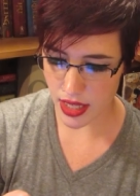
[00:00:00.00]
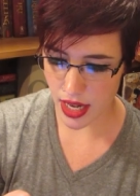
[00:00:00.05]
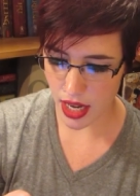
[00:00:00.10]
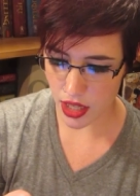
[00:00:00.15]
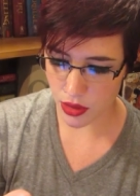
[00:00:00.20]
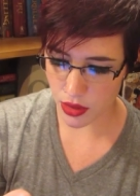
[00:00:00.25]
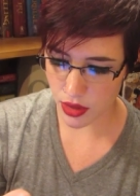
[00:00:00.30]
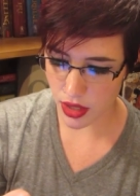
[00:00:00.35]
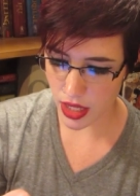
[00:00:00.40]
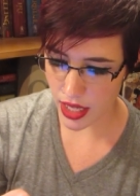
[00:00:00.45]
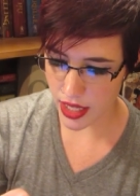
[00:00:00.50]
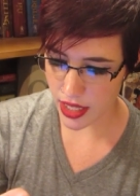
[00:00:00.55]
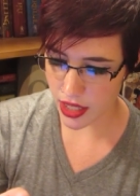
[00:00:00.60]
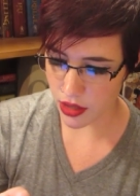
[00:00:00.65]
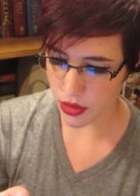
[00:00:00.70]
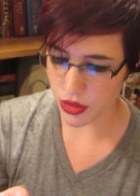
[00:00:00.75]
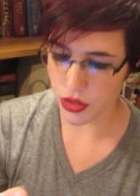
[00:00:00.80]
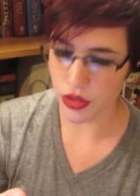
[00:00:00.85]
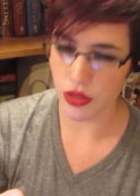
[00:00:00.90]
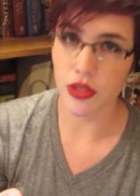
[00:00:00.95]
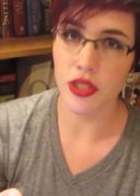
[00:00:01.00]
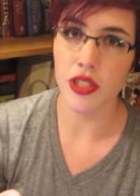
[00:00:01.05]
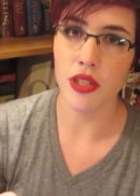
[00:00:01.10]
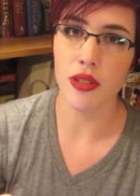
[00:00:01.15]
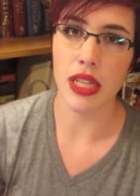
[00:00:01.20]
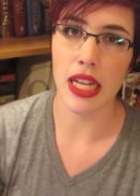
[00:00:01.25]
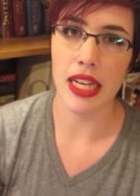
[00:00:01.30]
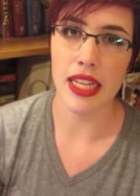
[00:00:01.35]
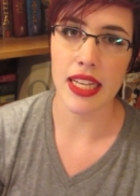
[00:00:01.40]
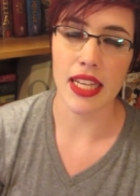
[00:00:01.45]
natural lighting or
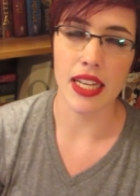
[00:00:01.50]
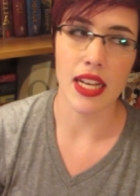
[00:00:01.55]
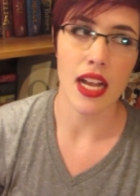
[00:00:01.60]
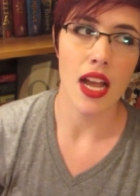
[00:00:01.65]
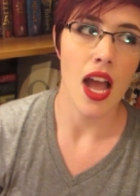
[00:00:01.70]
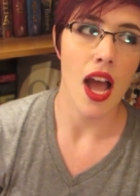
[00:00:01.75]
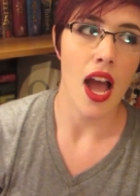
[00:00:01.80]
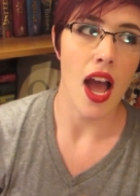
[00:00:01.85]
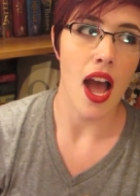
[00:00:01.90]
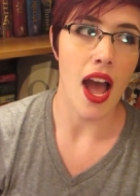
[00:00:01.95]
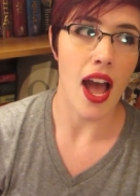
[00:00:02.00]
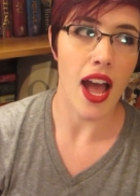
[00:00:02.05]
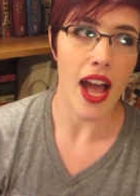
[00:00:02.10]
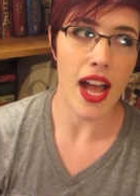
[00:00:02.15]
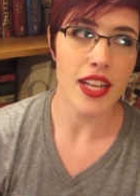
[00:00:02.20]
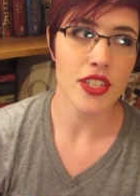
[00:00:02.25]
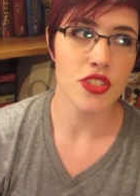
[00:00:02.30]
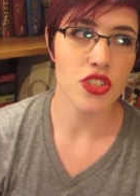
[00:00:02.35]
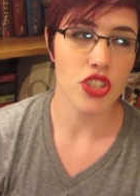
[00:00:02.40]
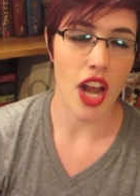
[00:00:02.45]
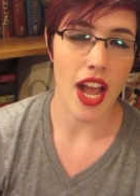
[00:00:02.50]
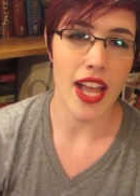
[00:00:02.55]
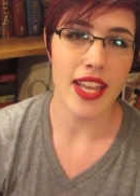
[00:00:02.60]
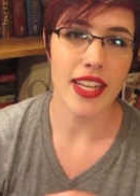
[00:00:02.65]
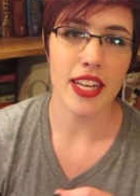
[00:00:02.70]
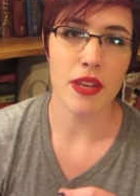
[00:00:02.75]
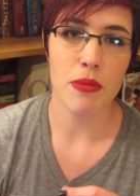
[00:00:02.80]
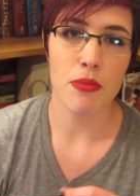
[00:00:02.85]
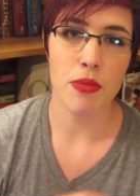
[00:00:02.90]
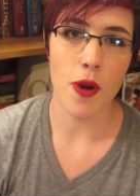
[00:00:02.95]
studio lighting. I try
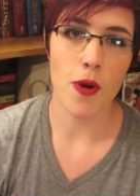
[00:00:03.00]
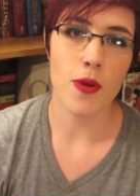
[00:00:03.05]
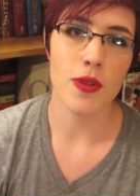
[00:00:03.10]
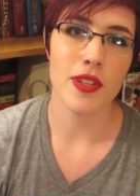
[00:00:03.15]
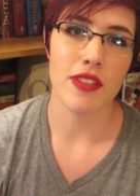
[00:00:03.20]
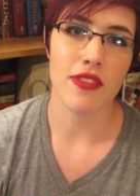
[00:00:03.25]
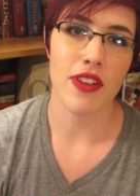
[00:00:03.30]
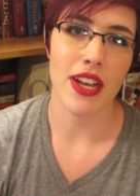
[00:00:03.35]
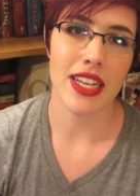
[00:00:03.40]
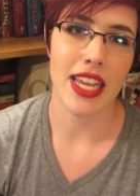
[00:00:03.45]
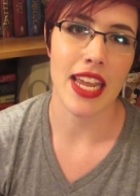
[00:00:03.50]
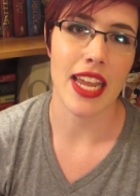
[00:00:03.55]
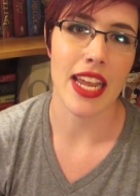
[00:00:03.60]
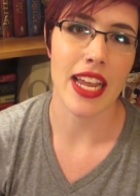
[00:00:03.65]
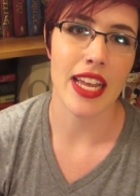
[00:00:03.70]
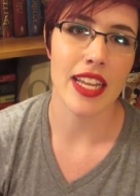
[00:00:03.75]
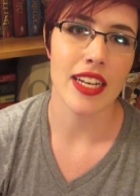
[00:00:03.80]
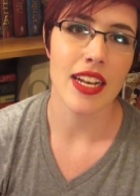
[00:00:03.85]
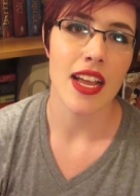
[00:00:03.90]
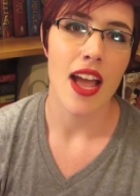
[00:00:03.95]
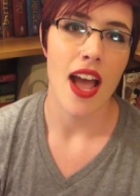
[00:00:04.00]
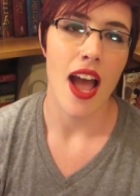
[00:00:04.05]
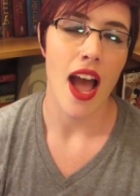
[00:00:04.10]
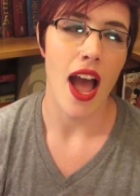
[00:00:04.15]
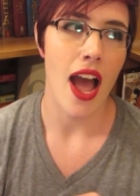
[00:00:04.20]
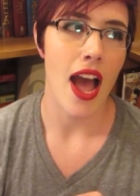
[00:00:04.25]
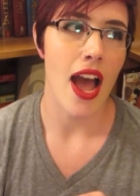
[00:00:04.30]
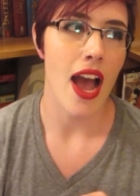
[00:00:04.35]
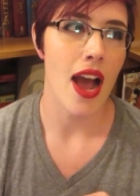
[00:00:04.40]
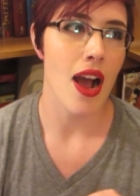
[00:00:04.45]
and get both if I can.
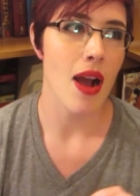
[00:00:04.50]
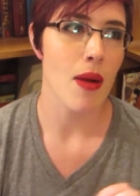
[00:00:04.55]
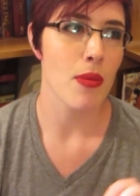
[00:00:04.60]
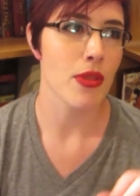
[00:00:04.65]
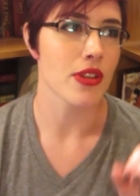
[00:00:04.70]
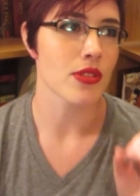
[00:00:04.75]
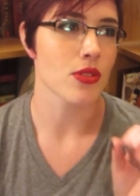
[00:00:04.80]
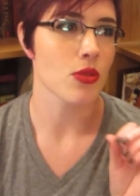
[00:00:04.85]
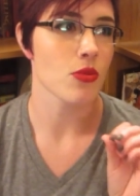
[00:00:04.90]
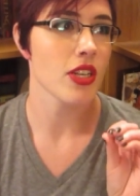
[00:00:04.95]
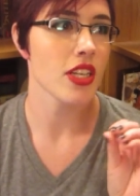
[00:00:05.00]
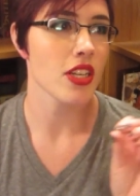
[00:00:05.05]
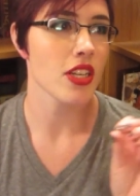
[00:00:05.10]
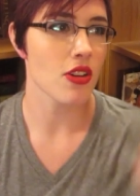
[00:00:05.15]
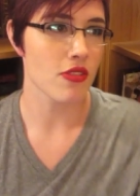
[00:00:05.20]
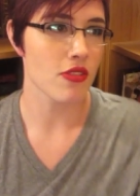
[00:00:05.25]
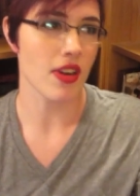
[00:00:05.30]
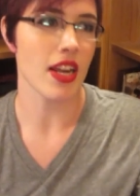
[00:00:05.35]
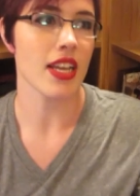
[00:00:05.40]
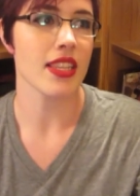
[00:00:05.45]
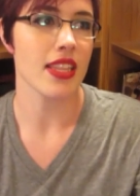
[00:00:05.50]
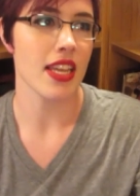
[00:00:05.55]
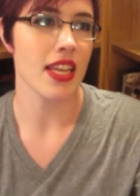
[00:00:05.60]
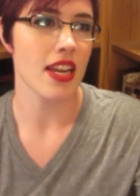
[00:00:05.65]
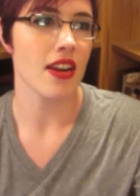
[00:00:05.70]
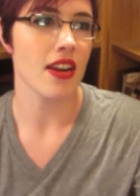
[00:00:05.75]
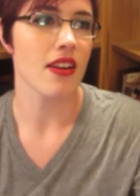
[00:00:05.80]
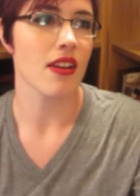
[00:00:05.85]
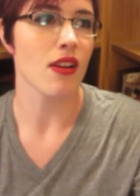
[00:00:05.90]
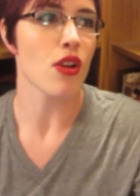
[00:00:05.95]
Uh, there's a window right
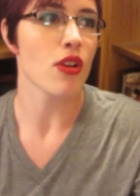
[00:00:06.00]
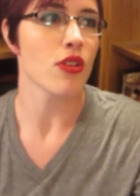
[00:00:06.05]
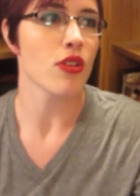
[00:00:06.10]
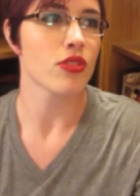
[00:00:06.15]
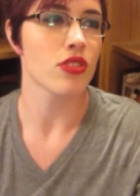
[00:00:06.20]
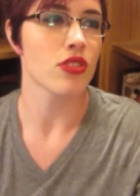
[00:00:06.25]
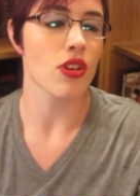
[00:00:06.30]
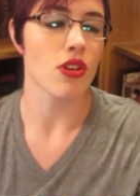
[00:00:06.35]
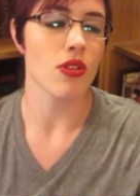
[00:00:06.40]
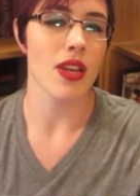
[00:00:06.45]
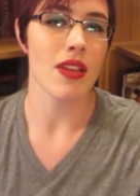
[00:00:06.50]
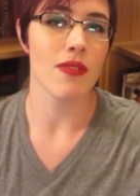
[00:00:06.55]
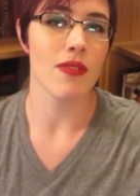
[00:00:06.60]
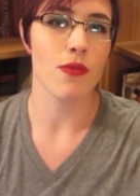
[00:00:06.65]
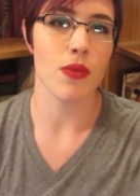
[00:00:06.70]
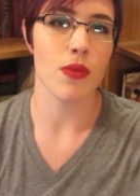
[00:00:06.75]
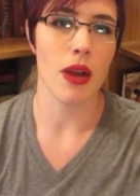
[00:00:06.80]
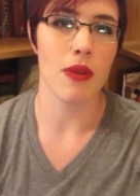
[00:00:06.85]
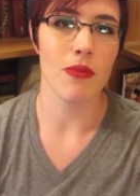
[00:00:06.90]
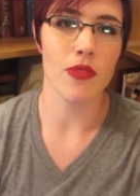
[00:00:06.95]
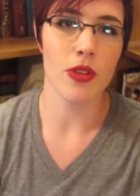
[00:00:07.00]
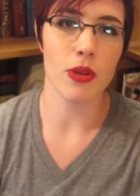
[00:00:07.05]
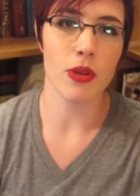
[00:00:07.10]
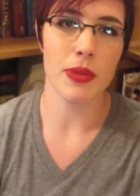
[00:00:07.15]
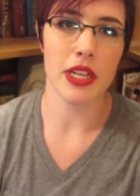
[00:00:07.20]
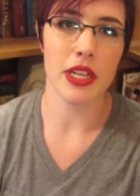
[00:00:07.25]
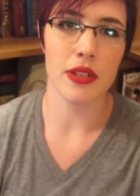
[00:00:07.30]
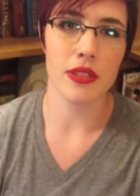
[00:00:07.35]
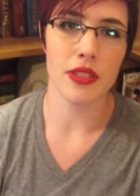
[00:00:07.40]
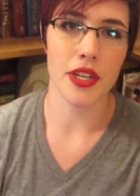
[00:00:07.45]
there, so if I'm
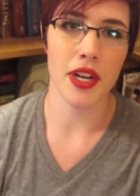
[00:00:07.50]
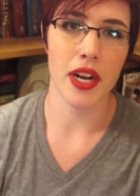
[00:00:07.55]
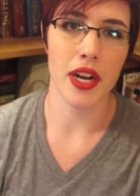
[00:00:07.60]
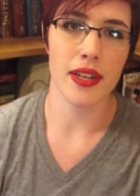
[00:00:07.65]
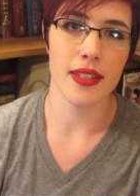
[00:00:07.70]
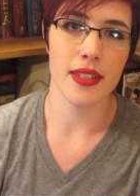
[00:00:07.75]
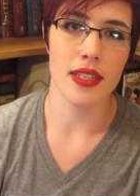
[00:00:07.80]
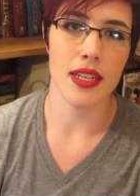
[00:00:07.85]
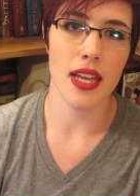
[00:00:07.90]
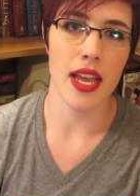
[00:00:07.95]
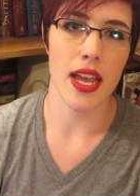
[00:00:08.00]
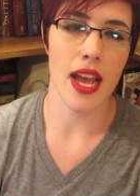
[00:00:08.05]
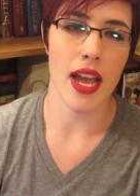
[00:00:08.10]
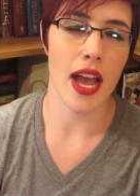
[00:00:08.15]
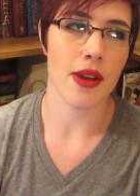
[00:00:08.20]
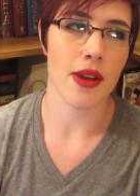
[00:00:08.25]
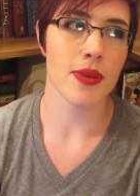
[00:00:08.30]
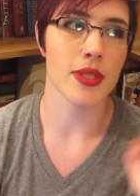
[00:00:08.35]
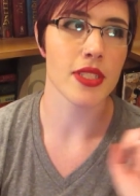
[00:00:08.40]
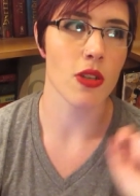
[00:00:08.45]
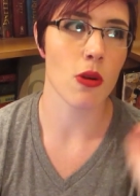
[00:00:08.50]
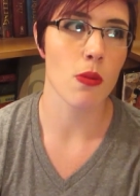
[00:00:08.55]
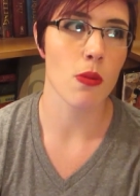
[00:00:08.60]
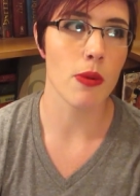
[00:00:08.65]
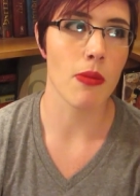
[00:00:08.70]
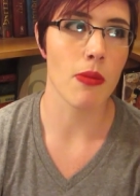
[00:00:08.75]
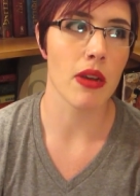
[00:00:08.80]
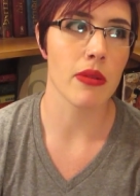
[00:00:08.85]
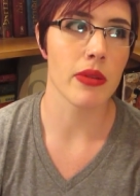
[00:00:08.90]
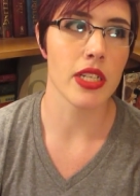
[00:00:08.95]
filming earlier on in the day, I always
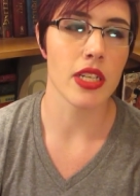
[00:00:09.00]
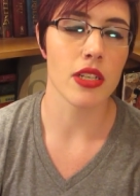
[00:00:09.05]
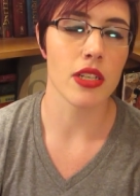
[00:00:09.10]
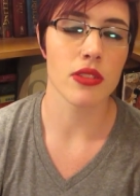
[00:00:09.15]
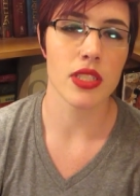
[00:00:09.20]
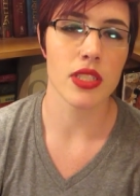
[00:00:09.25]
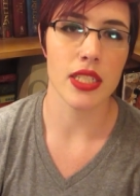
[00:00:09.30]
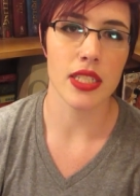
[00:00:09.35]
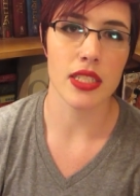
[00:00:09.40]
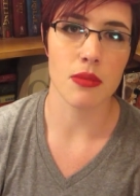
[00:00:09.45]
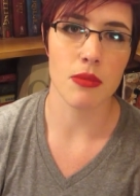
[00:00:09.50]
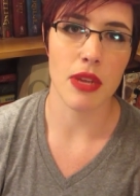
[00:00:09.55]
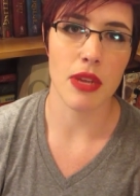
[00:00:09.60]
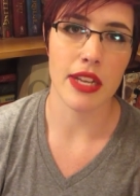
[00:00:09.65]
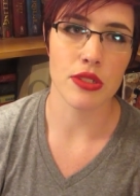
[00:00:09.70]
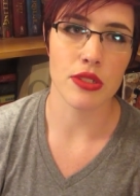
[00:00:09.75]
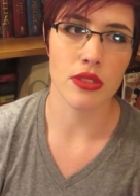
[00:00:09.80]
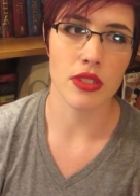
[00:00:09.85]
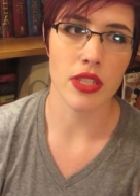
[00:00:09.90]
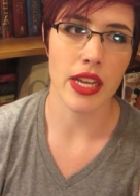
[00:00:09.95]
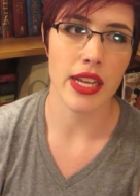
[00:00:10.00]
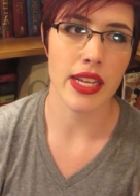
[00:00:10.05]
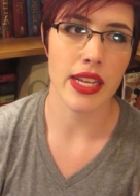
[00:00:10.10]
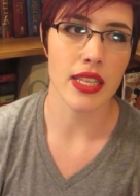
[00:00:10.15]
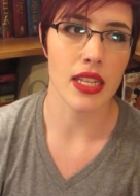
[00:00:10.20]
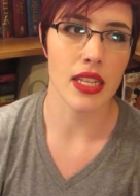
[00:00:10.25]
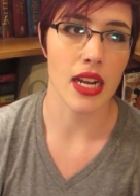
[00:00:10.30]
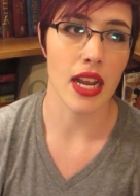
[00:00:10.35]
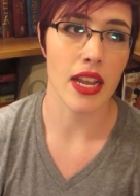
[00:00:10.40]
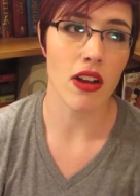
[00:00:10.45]
open my windows to get some natural light,
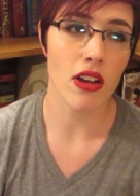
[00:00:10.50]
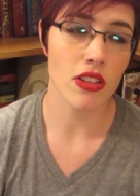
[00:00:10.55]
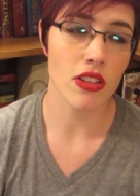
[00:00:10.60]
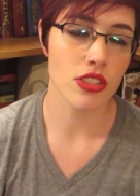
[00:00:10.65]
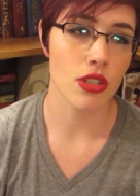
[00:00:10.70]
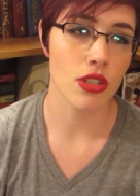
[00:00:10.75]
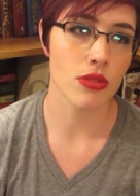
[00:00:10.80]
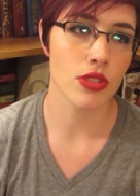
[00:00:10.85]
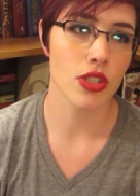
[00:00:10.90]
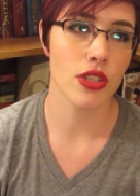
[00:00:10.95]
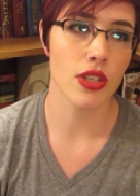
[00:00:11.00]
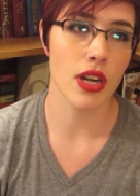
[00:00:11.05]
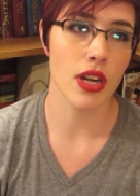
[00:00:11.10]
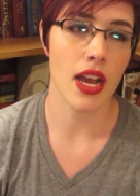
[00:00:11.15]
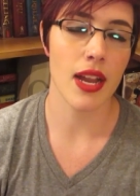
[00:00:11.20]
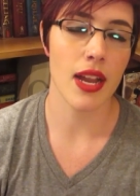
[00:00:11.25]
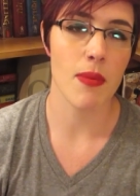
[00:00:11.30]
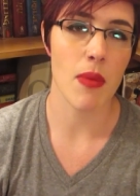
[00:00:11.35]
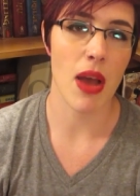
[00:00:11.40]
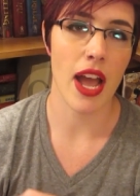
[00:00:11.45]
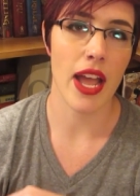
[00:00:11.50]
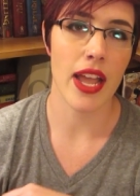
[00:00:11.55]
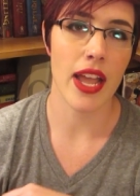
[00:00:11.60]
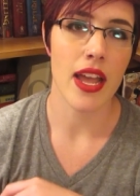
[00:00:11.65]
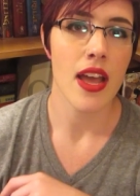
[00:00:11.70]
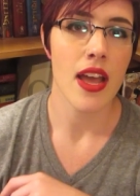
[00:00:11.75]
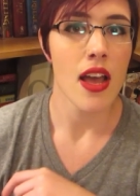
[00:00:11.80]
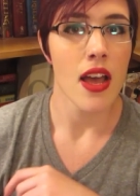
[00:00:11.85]
and then I also turn on my